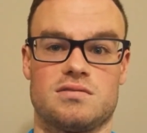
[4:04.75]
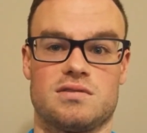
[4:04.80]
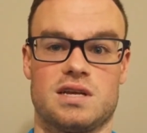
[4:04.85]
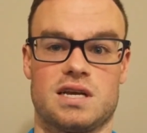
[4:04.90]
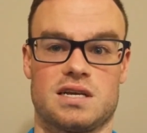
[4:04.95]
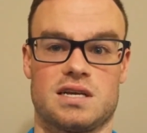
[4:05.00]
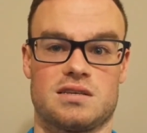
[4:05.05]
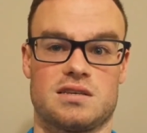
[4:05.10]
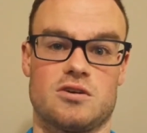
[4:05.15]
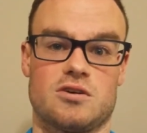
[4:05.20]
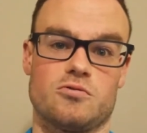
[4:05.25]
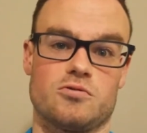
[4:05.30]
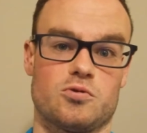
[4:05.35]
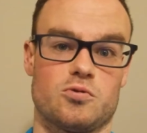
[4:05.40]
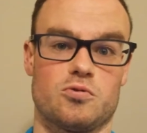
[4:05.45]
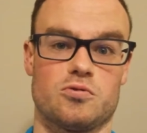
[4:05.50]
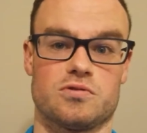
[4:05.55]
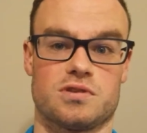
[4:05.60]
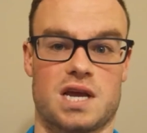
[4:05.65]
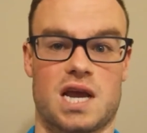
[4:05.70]
Excel
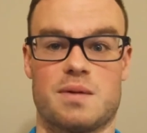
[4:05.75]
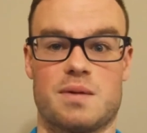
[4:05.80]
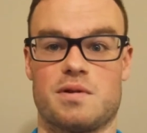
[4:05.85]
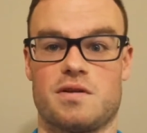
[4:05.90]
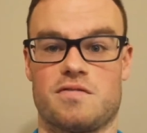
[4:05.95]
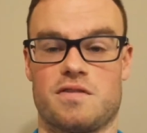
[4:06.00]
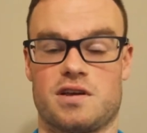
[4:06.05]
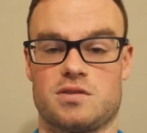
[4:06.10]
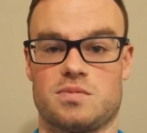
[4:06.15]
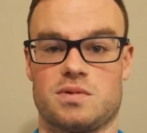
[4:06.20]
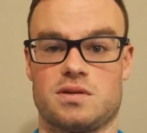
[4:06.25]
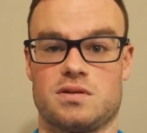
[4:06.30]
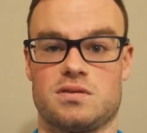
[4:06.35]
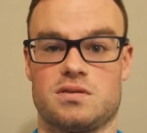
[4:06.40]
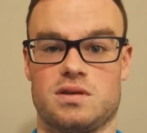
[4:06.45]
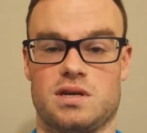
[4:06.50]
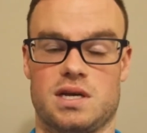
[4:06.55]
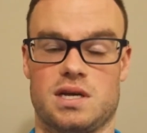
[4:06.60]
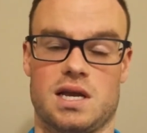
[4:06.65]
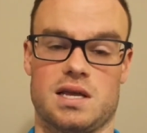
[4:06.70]
tool time
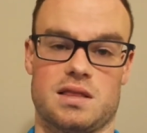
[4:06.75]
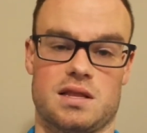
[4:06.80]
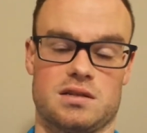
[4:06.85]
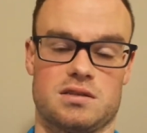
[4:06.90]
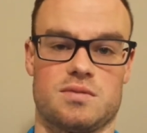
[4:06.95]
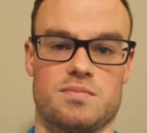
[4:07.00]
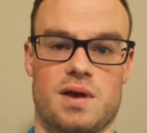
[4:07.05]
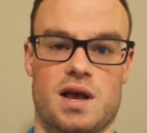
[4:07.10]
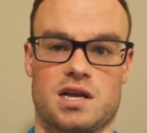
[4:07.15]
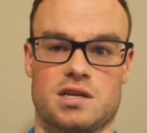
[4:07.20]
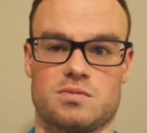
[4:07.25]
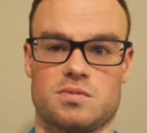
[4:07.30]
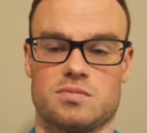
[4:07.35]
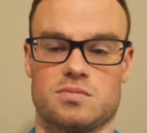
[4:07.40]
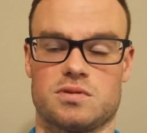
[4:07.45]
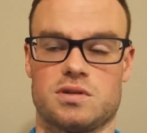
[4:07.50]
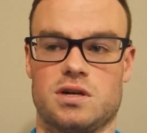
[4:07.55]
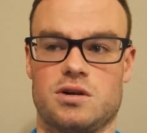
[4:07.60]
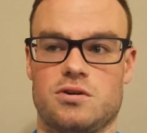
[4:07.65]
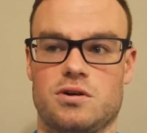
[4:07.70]
investment. Again, that's the maximum
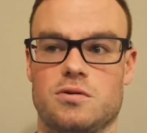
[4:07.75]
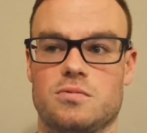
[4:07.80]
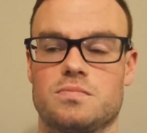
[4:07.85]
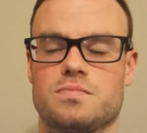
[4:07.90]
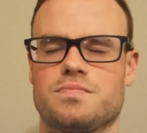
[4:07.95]
scenario.